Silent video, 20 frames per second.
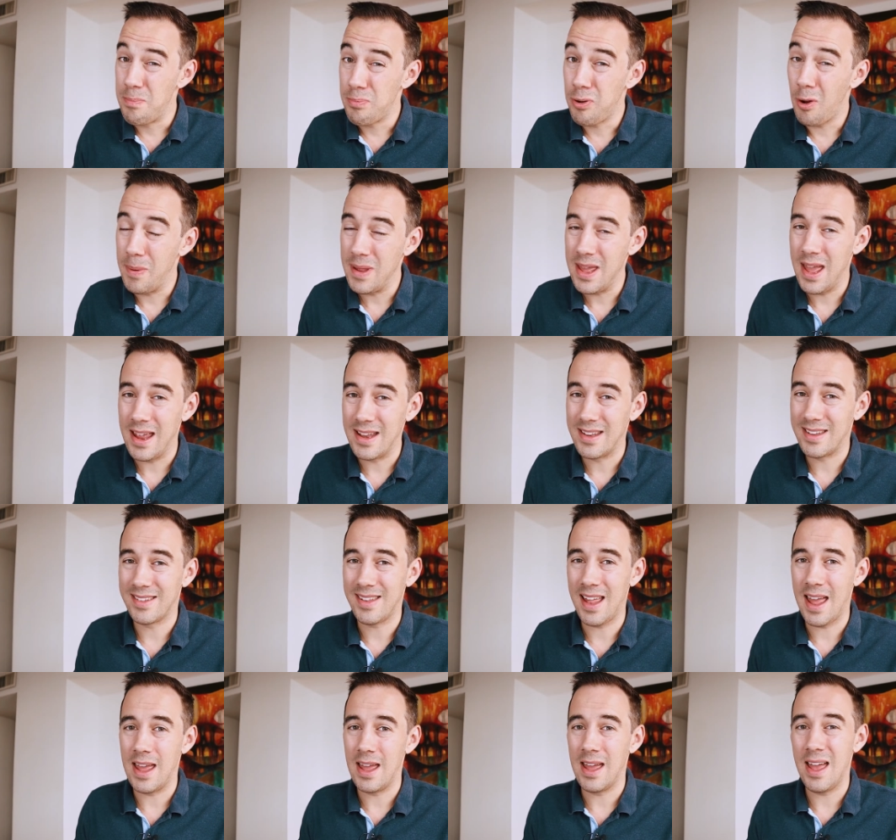I probably hate to
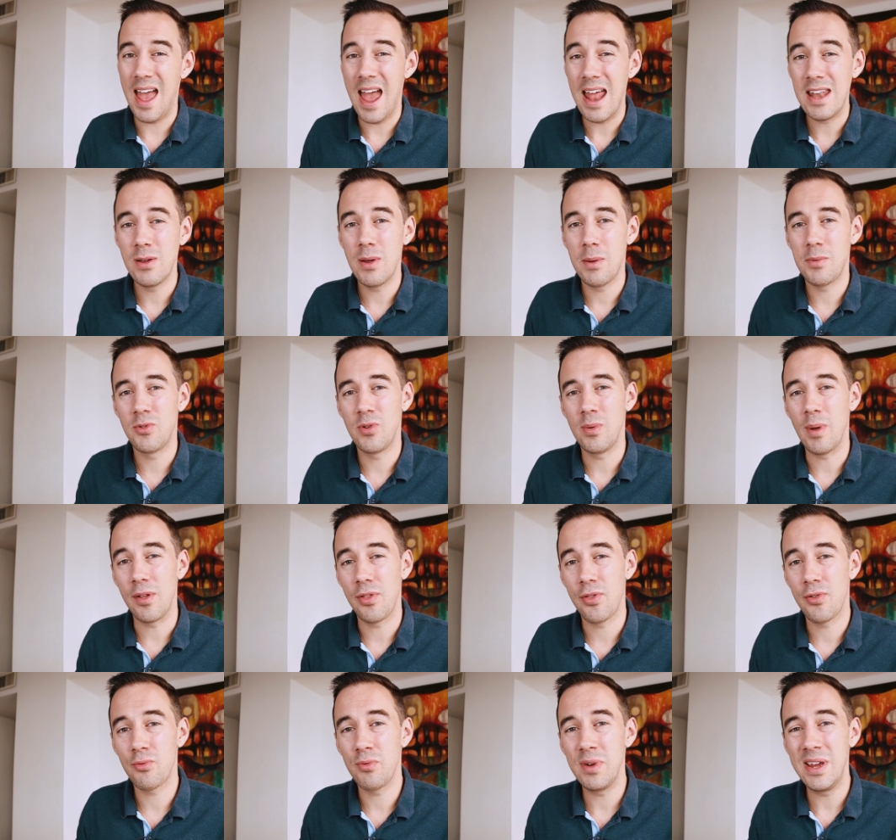say it, anywhere between
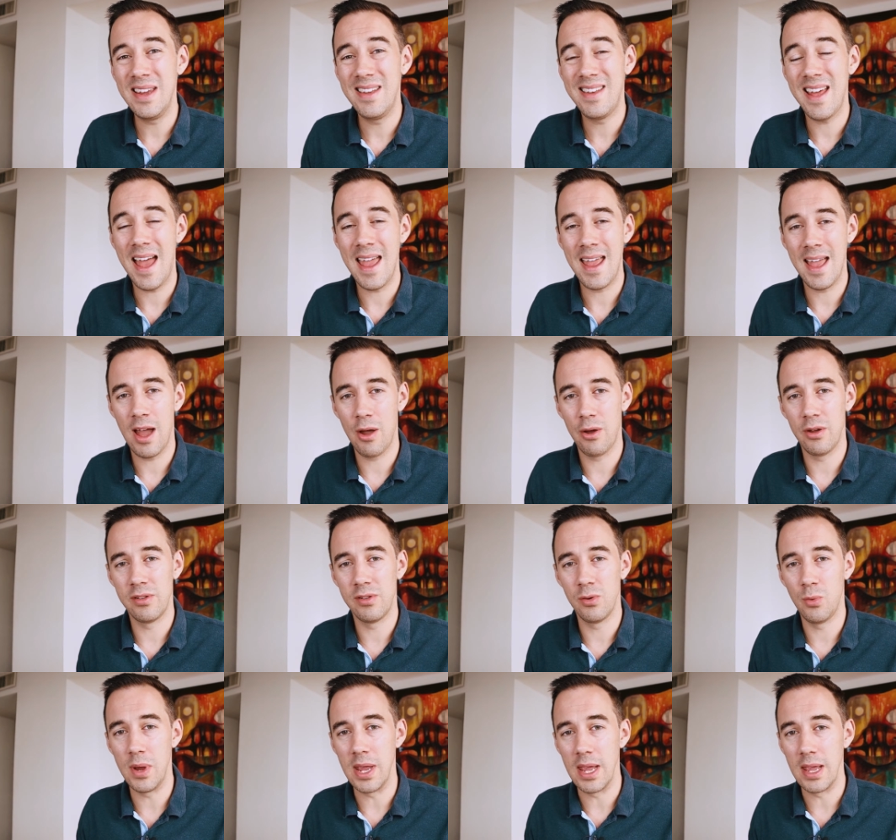about three to eight
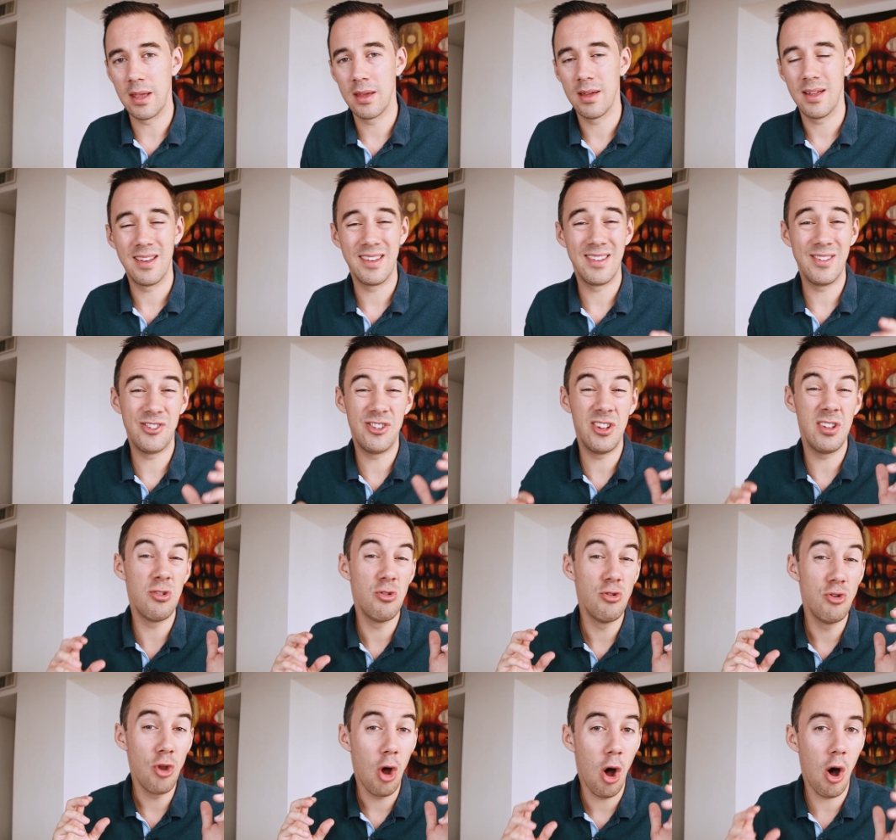hours a week, which is
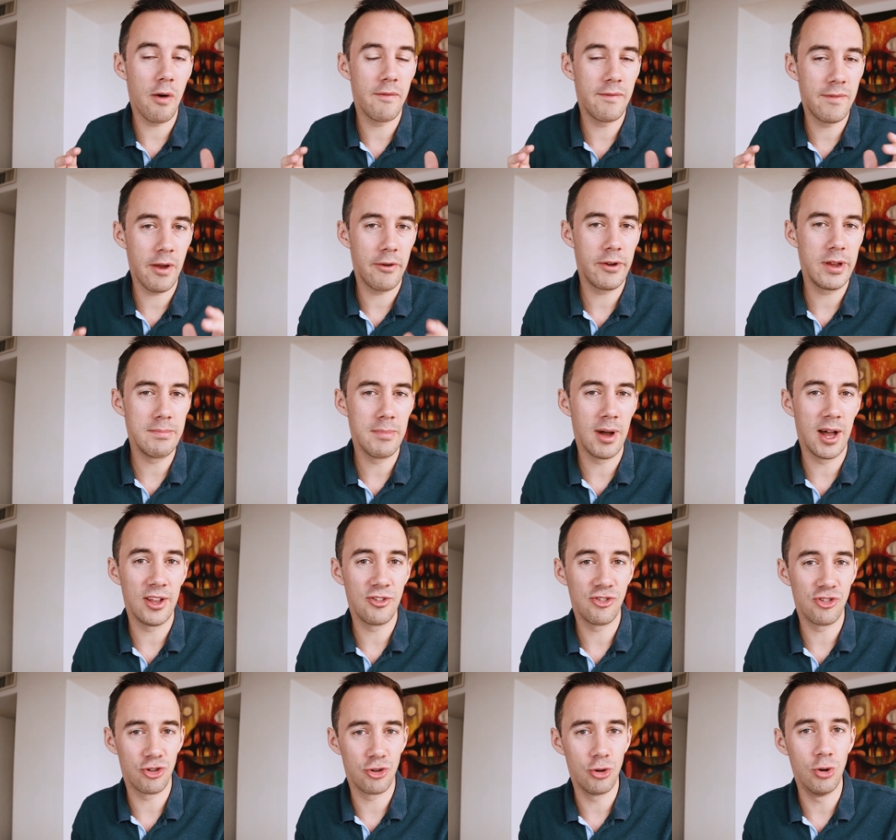not very
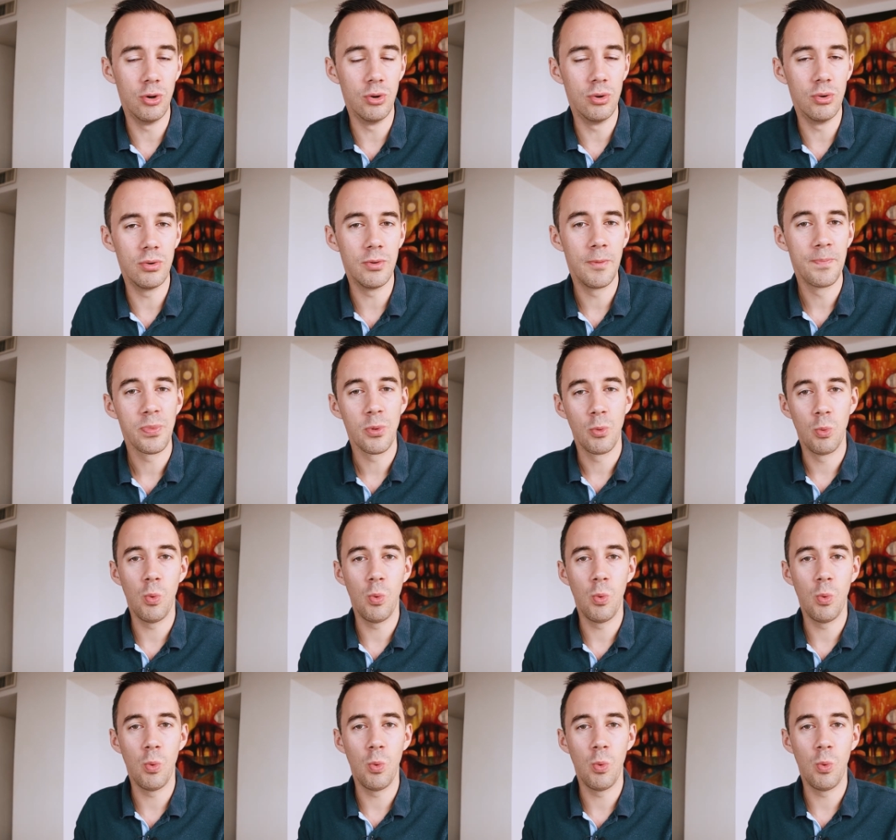much at all.